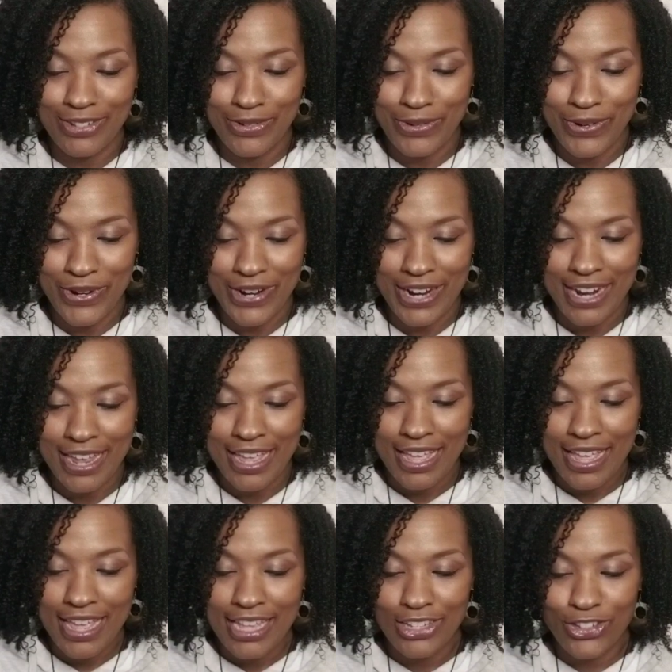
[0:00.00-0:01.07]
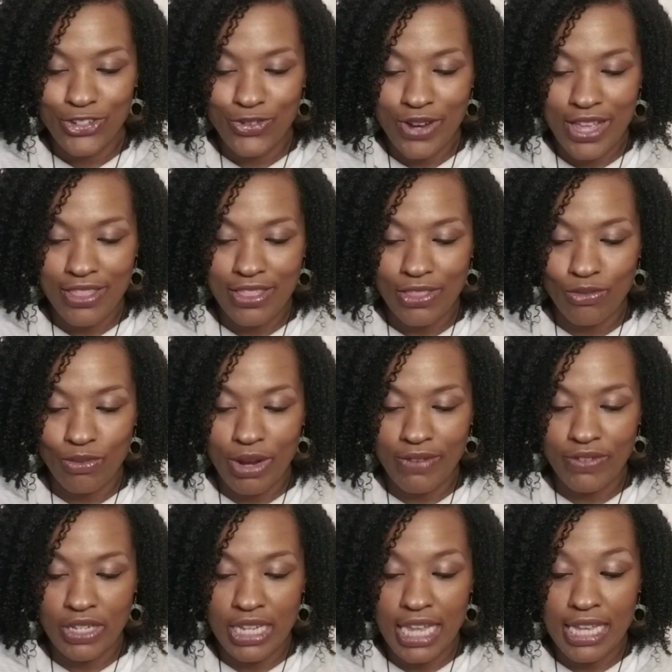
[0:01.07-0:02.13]
door. Strength,
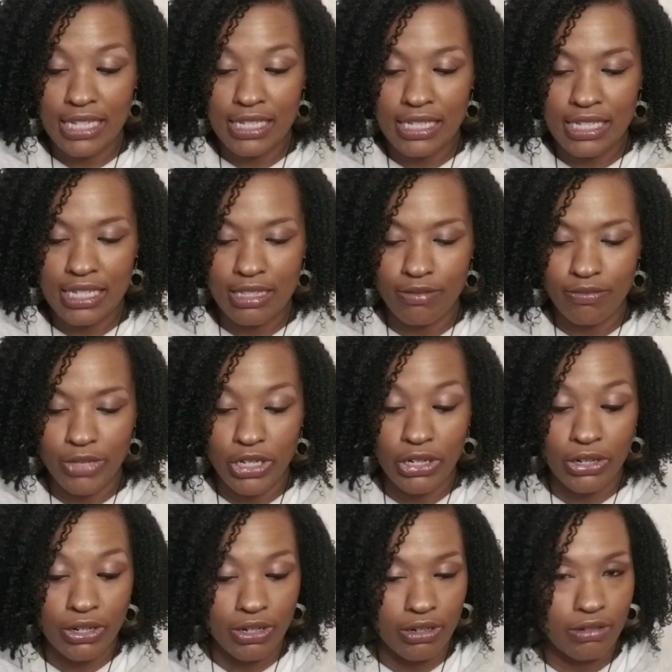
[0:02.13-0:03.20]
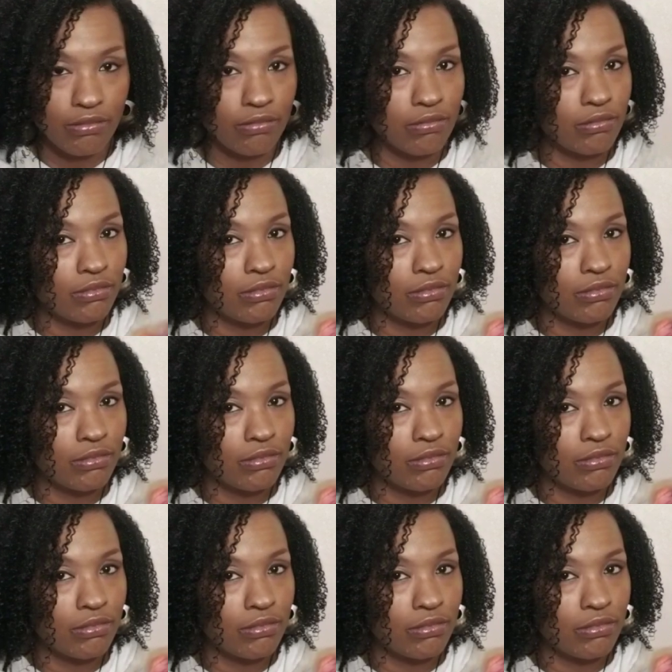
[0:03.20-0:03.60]
Raven gazes in the mirror,